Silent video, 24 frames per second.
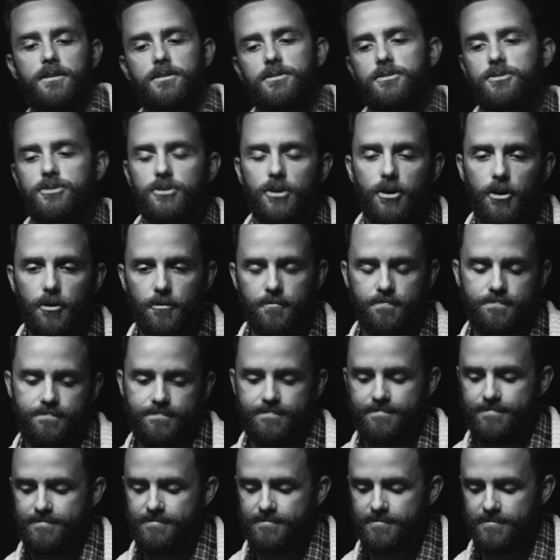So
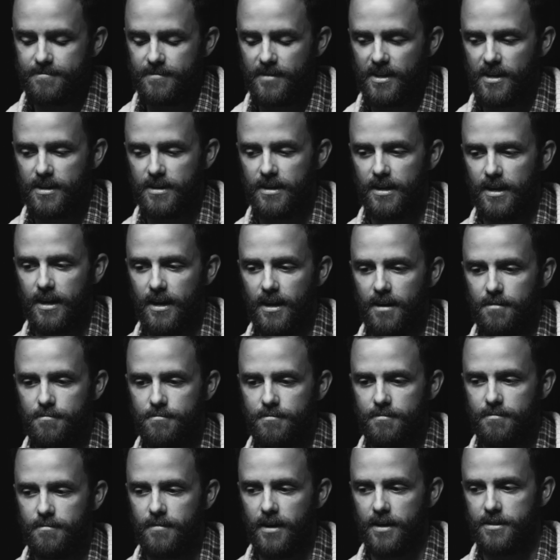
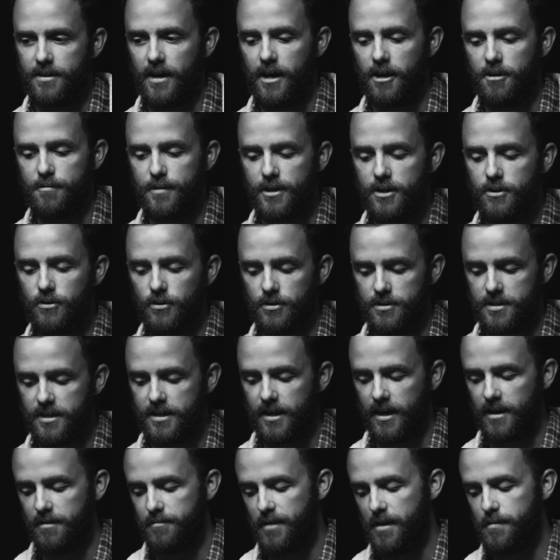I thought it'd be cool to
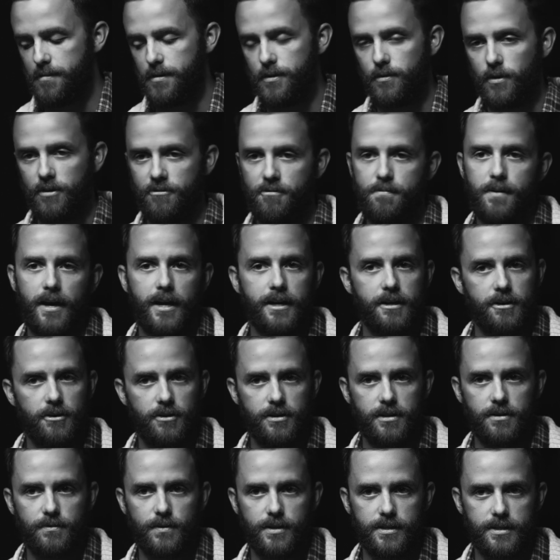kind of maybe work for
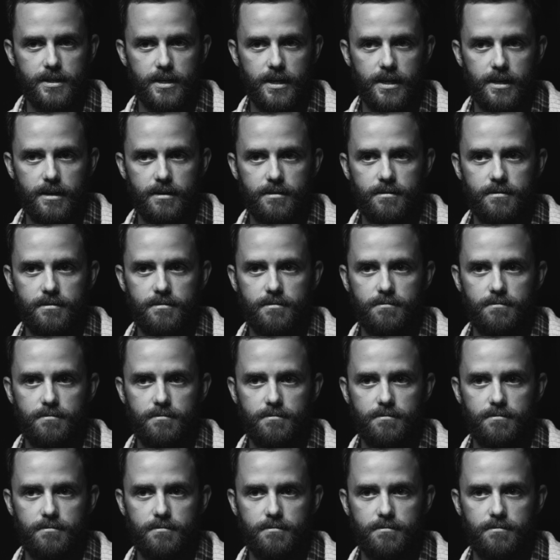Patagonia one day.